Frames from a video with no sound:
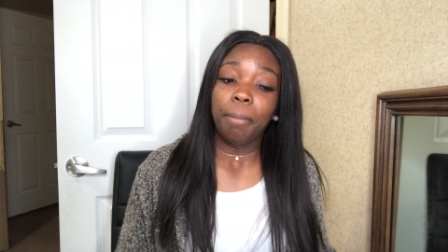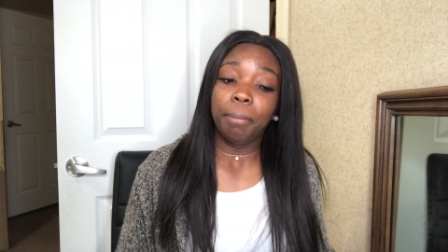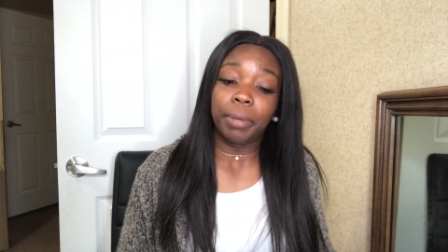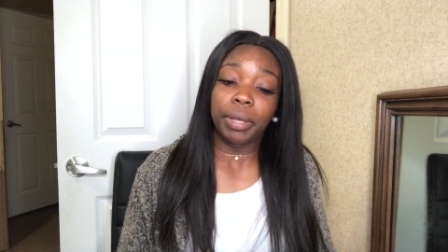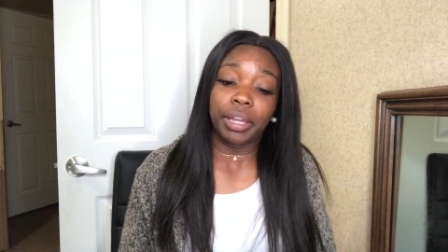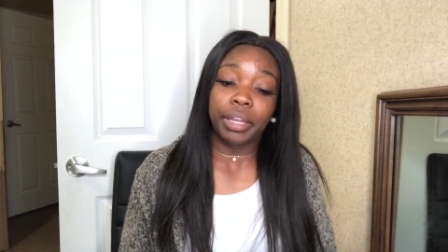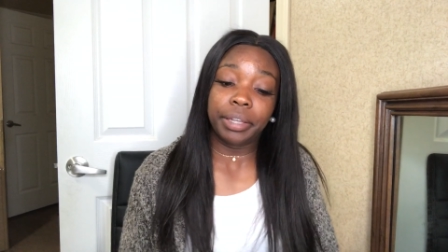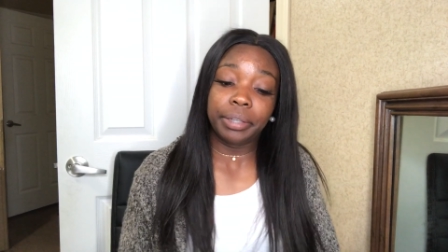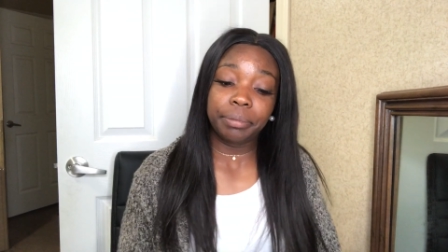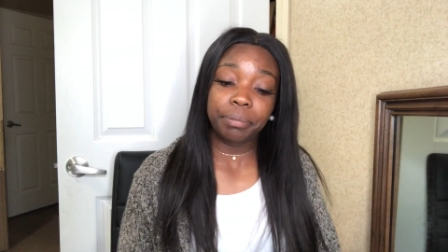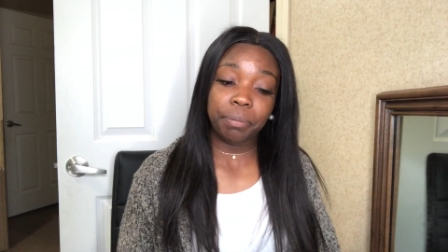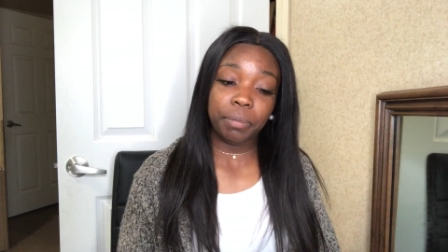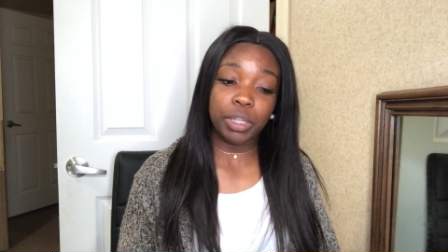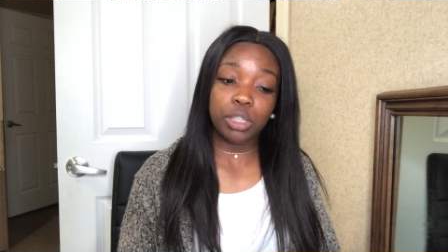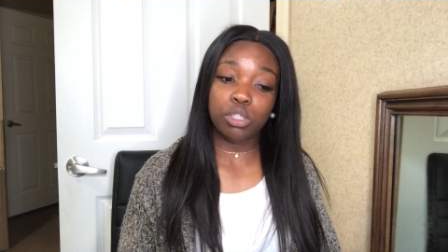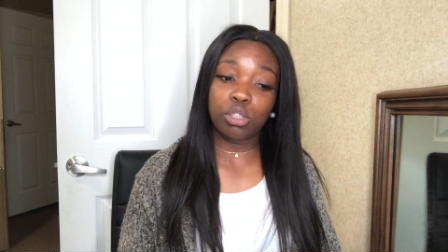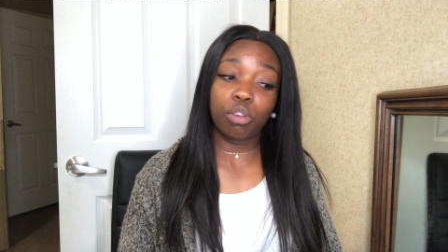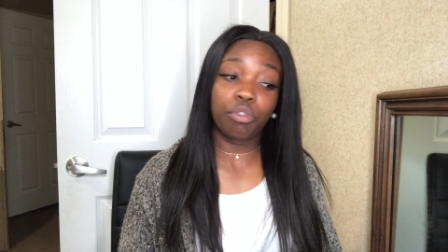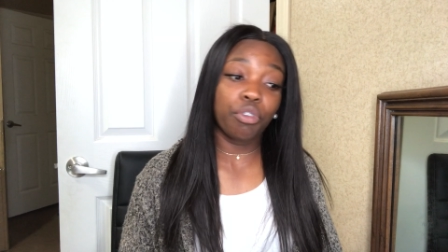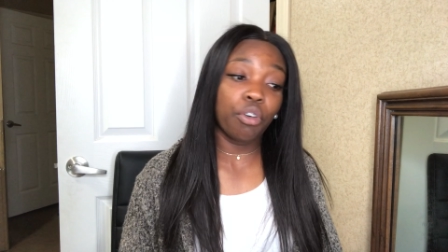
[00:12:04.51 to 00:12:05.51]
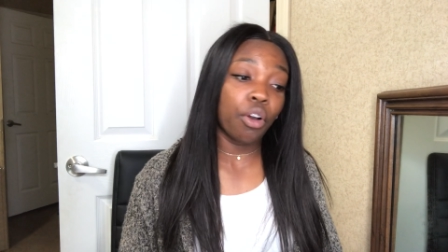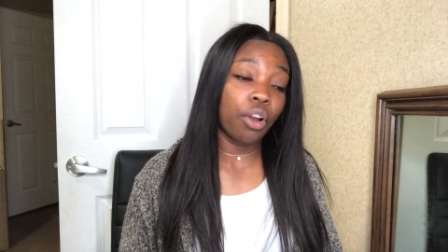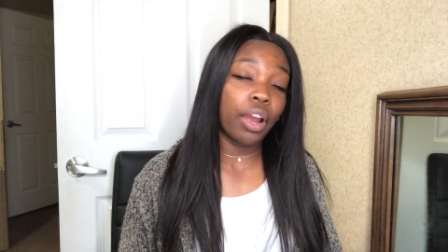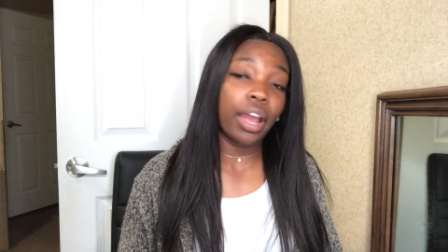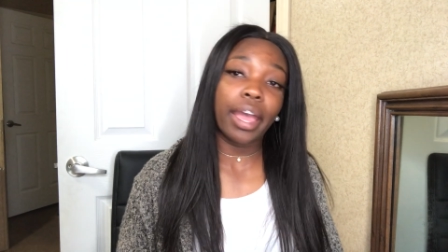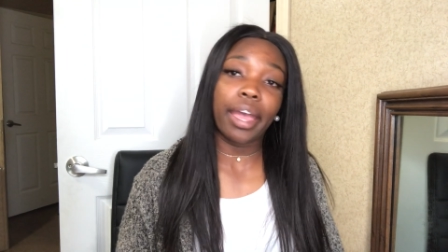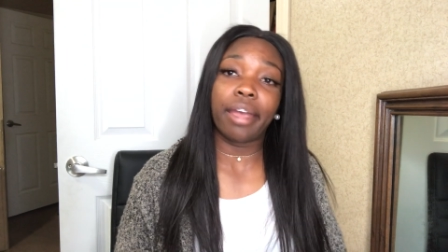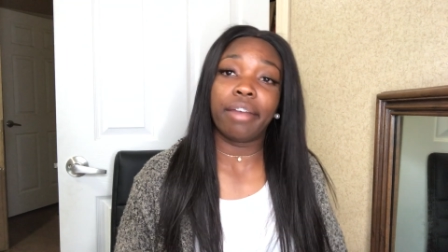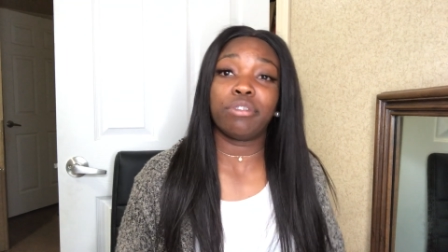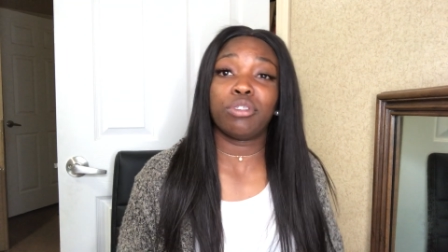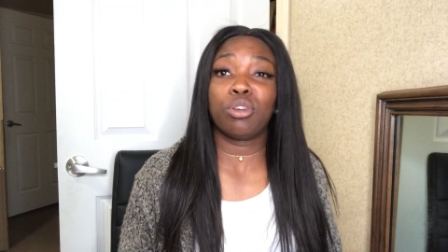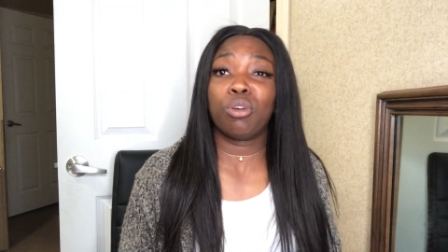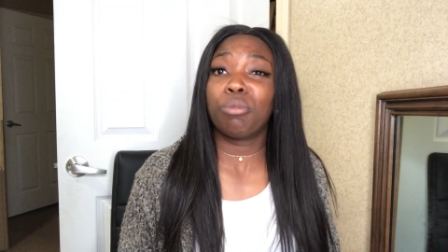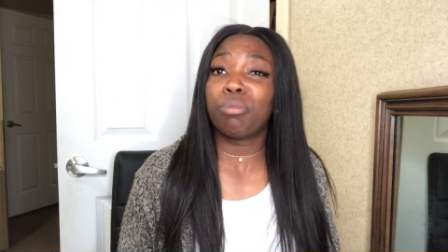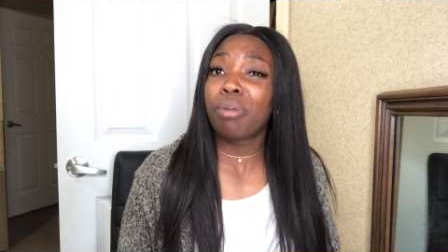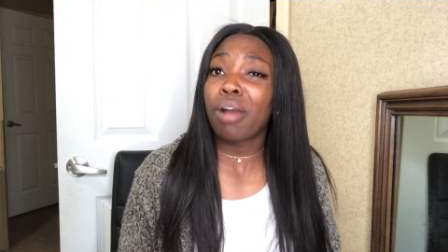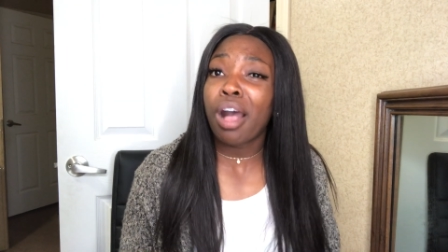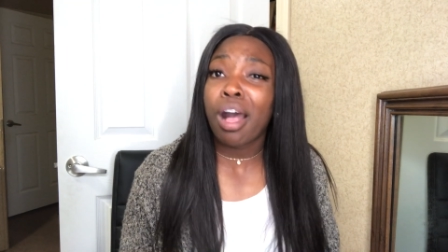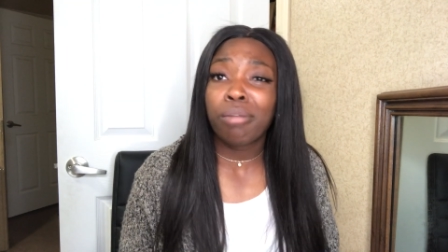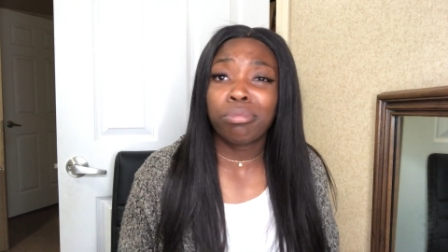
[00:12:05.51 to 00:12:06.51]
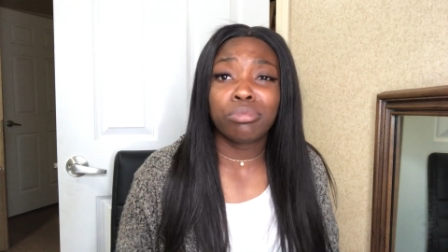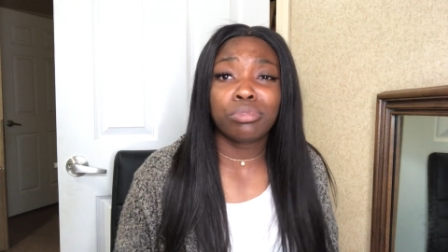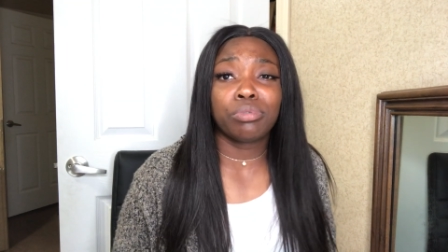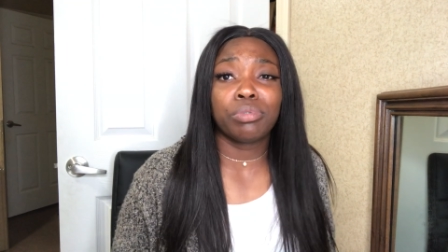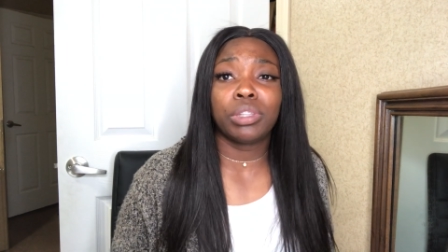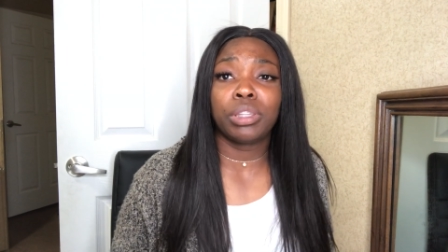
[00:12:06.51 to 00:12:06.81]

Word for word: but so far I have no problems